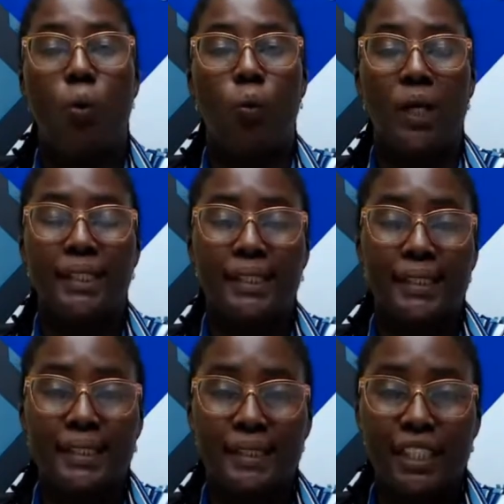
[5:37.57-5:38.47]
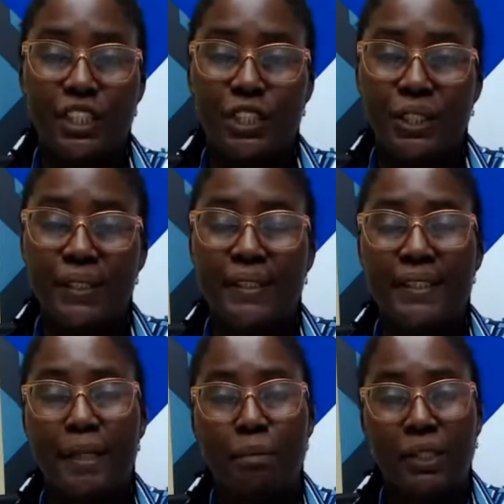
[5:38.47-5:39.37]
what decisions
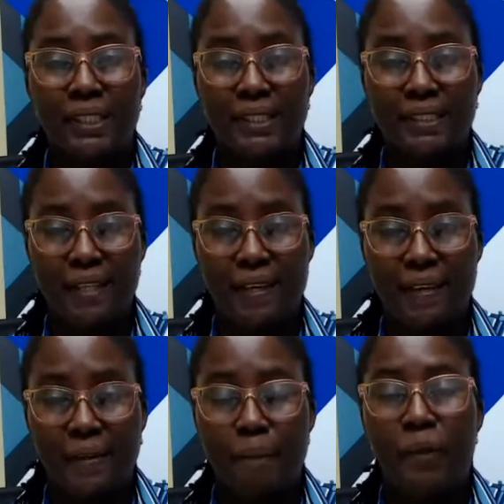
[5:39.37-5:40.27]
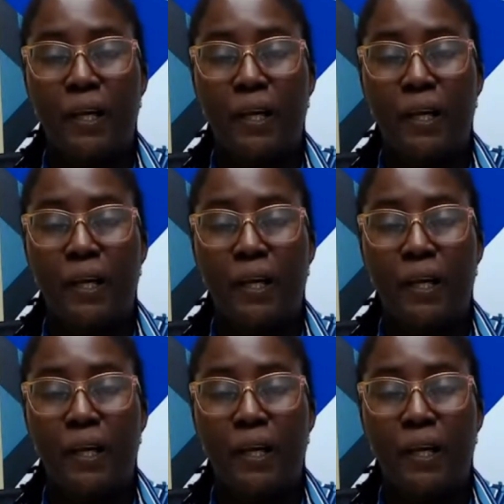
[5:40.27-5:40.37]
they must take